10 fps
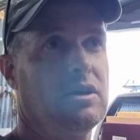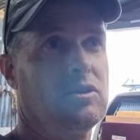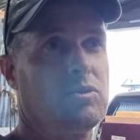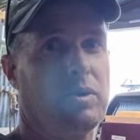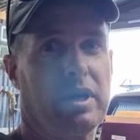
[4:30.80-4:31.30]

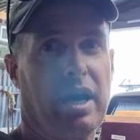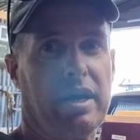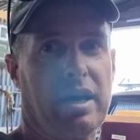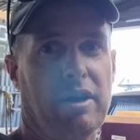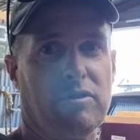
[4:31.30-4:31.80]

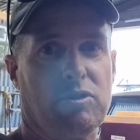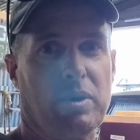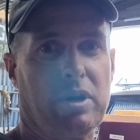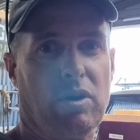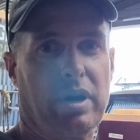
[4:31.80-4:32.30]
2800,
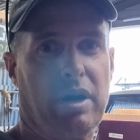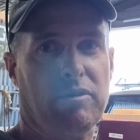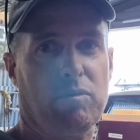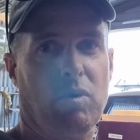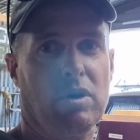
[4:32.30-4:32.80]

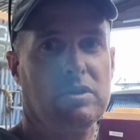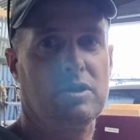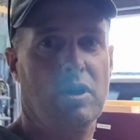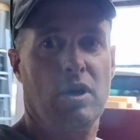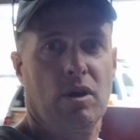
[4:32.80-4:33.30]
2900
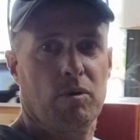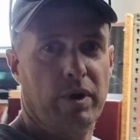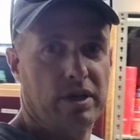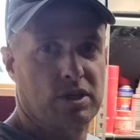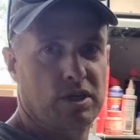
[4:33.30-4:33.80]
watts,
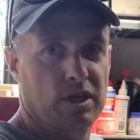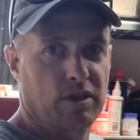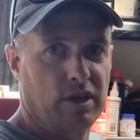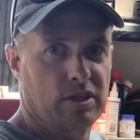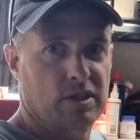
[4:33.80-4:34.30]
which
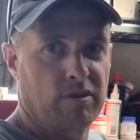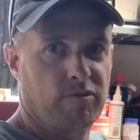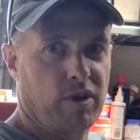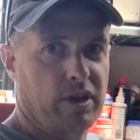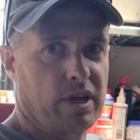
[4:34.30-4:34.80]
this
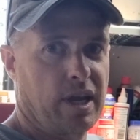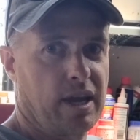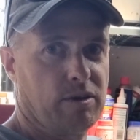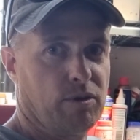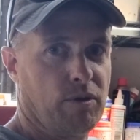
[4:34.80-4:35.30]
inverter can
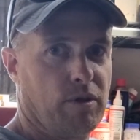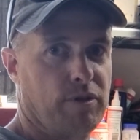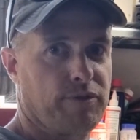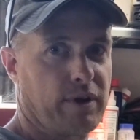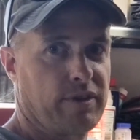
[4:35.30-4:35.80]
handle
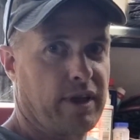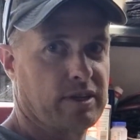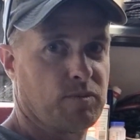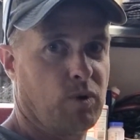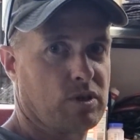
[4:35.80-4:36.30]

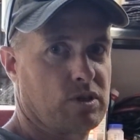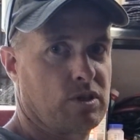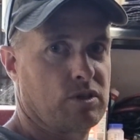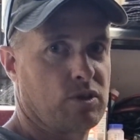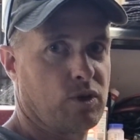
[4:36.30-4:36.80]
3000 watts
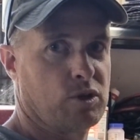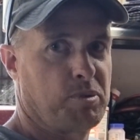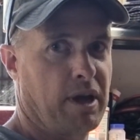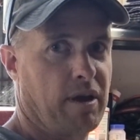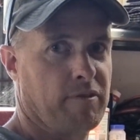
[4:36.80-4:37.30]
surge
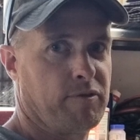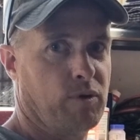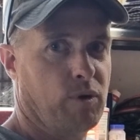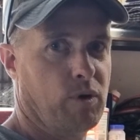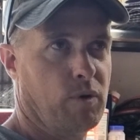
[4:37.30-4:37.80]
power
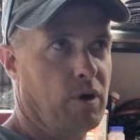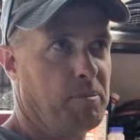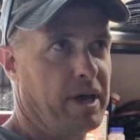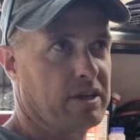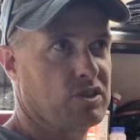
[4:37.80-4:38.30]
for
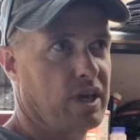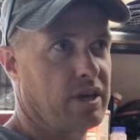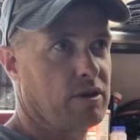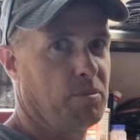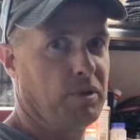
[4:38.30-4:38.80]
about a
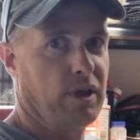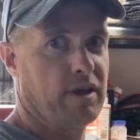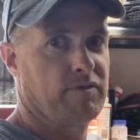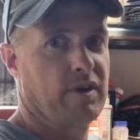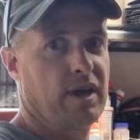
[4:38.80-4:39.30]
second, I
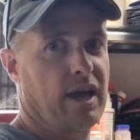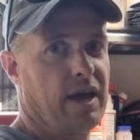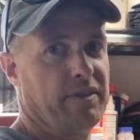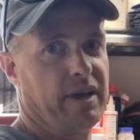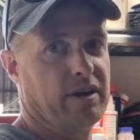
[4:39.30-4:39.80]
believe,
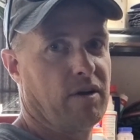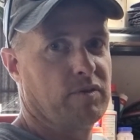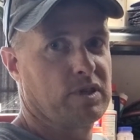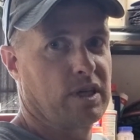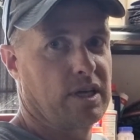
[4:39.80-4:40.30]
and then
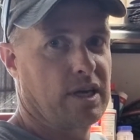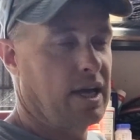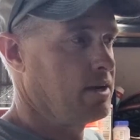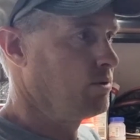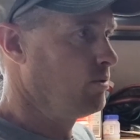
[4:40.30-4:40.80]
obviously can
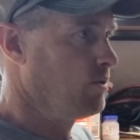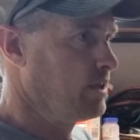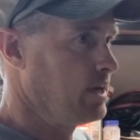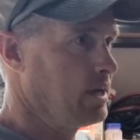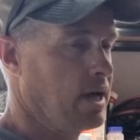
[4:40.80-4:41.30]
handle
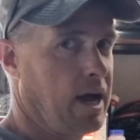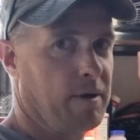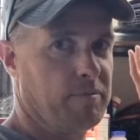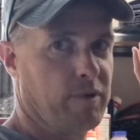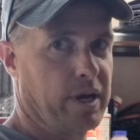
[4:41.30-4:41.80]
the
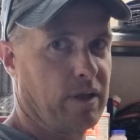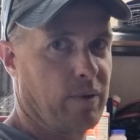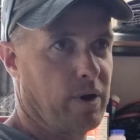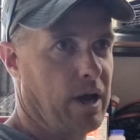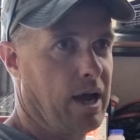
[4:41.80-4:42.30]

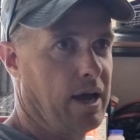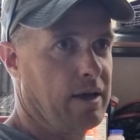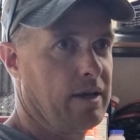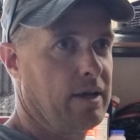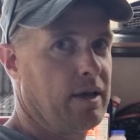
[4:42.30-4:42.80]
regular
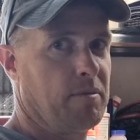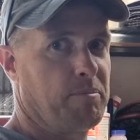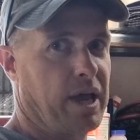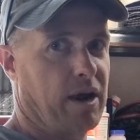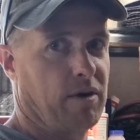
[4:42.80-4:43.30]

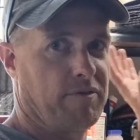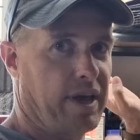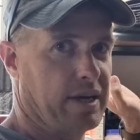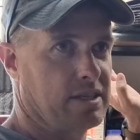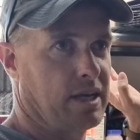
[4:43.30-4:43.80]
power of
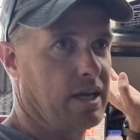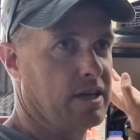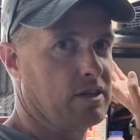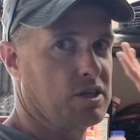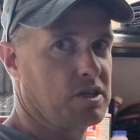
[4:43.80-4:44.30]
that air
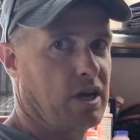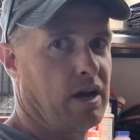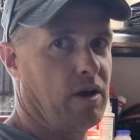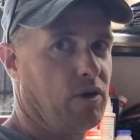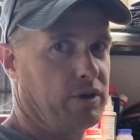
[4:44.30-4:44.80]

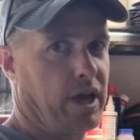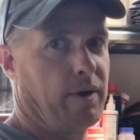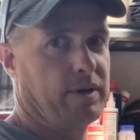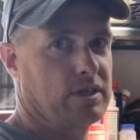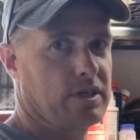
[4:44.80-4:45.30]
conditioner
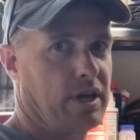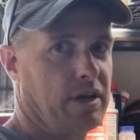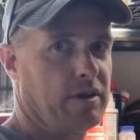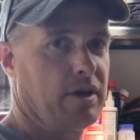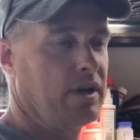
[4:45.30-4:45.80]
ongoing. So